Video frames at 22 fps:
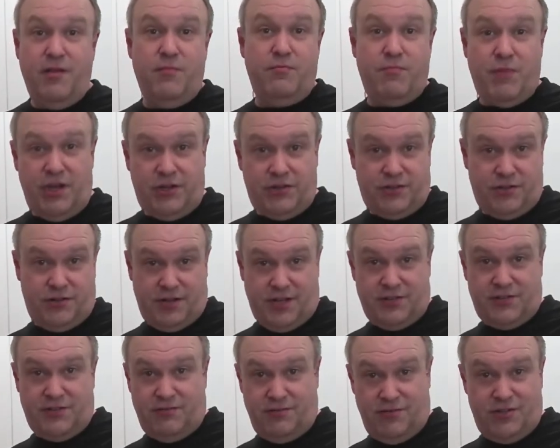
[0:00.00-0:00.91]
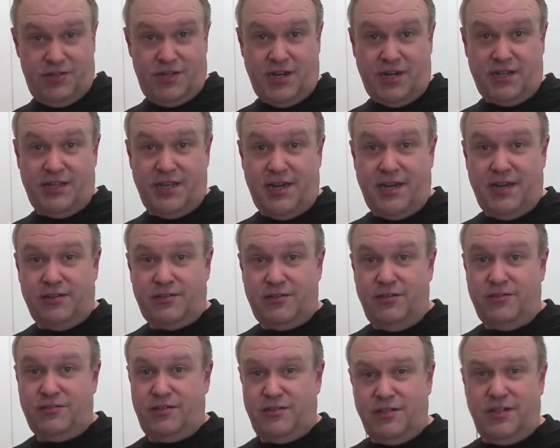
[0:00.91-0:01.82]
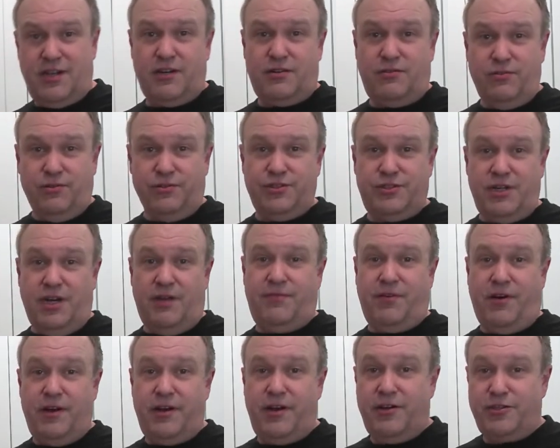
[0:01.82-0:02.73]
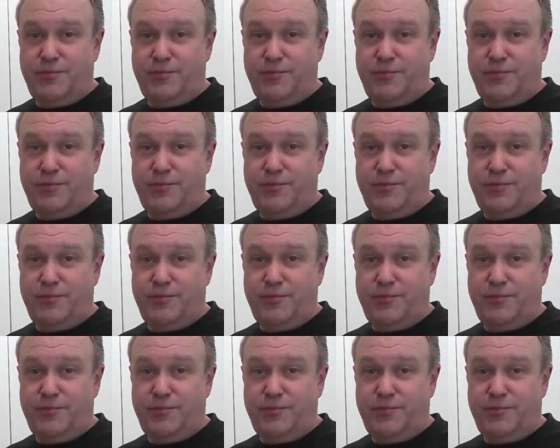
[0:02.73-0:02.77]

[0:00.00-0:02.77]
Make sure you check that out too. So there's a lot of cool stuff on there.